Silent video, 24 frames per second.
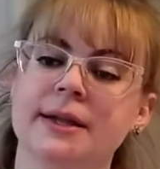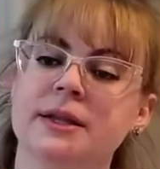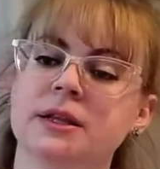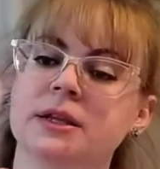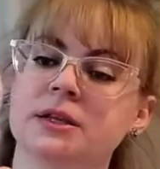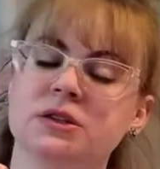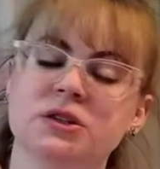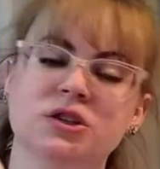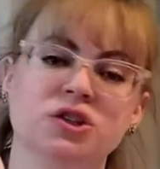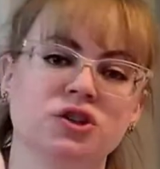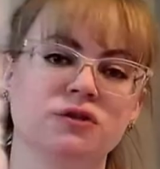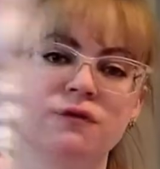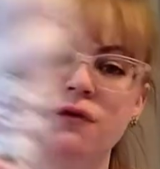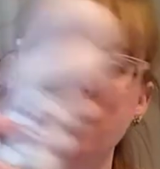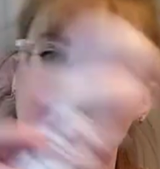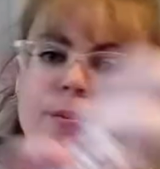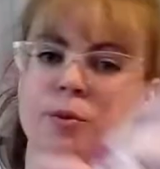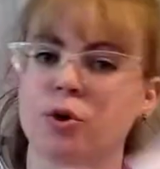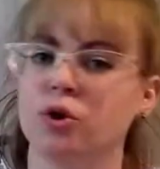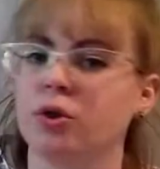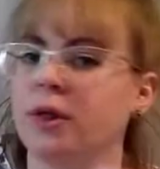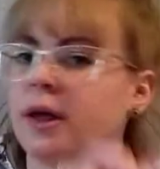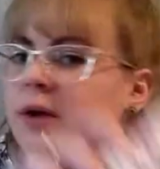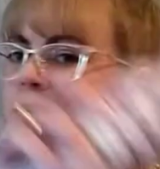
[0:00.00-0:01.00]
This is from
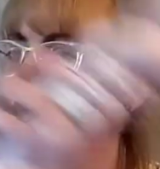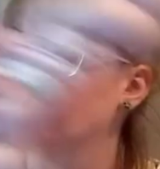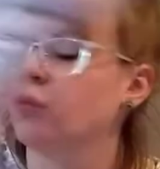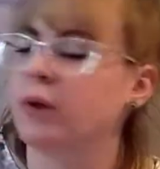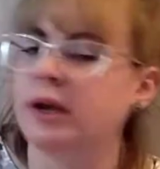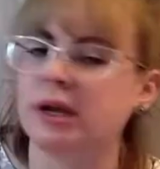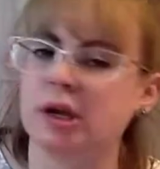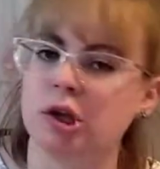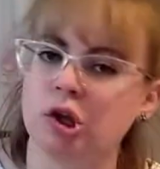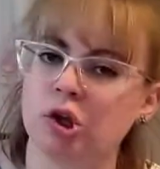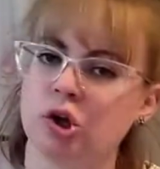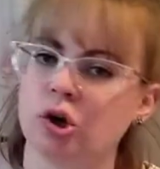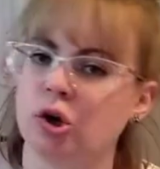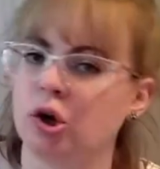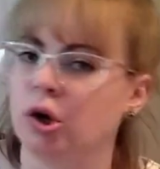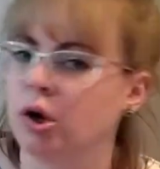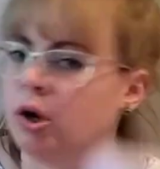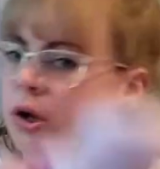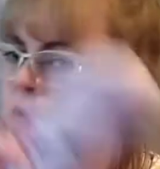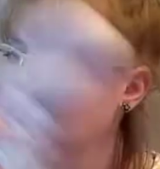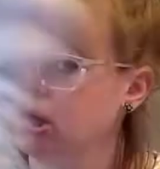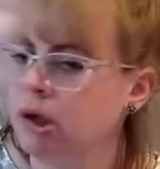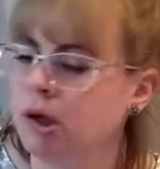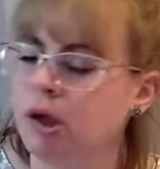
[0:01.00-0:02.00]
her like regular
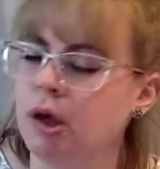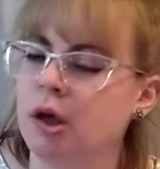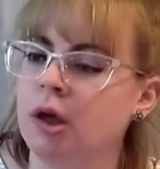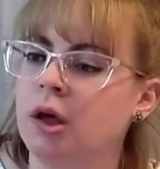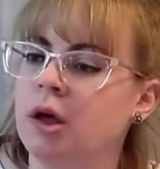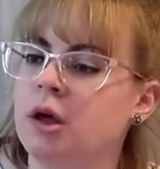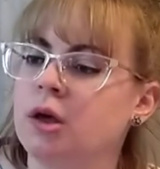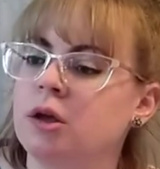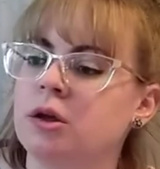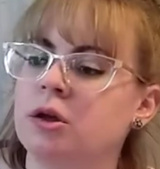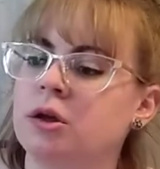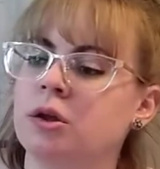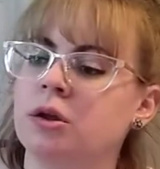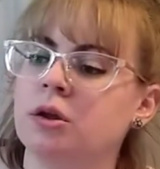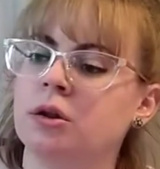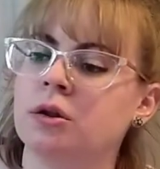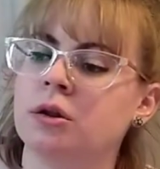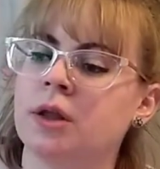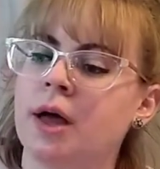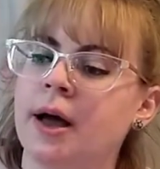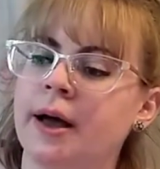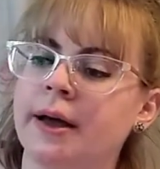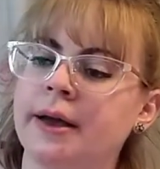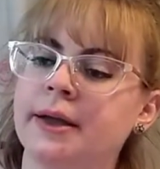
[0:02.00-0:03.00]

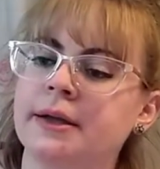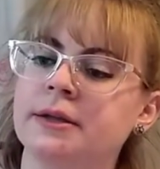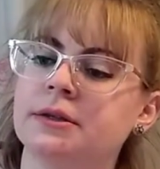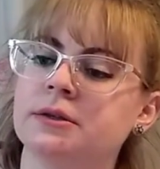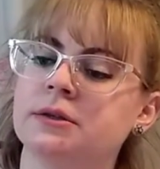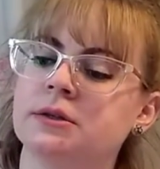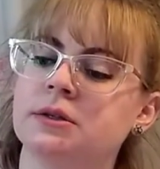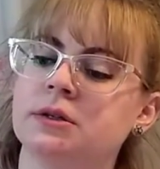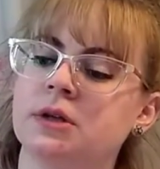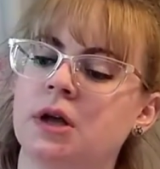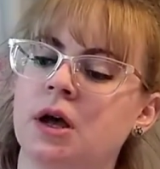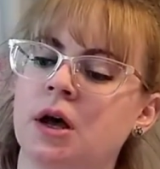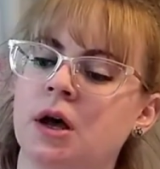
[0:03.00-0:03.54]
lines.